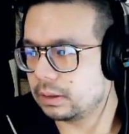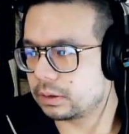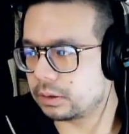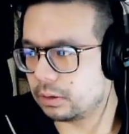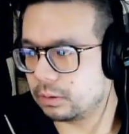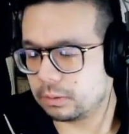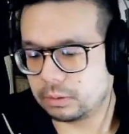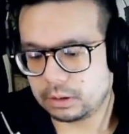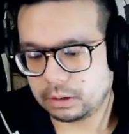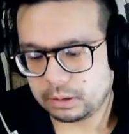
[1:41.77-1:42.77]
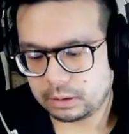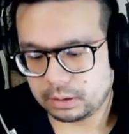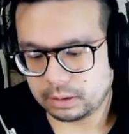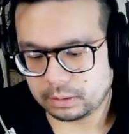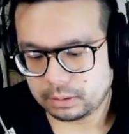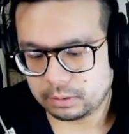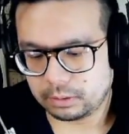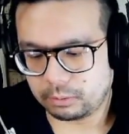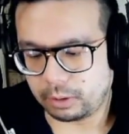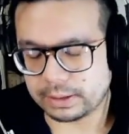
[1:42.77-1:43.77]
So,
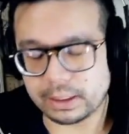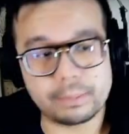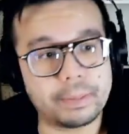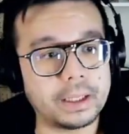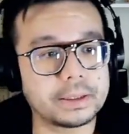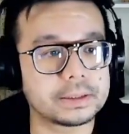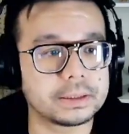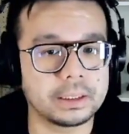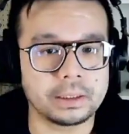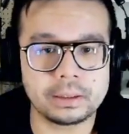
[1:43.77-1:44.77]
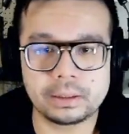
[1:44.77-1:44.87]
why did I buy this thing?